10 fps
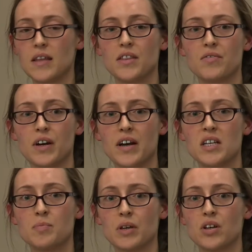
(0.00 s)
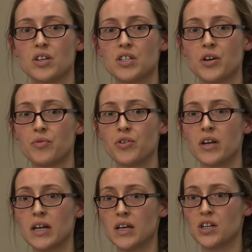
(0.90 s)
that the various bills are
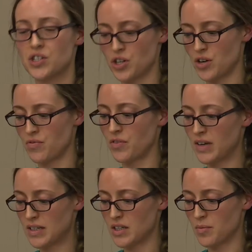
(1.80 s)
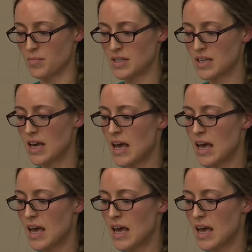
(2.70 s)
rooted in concern for victims,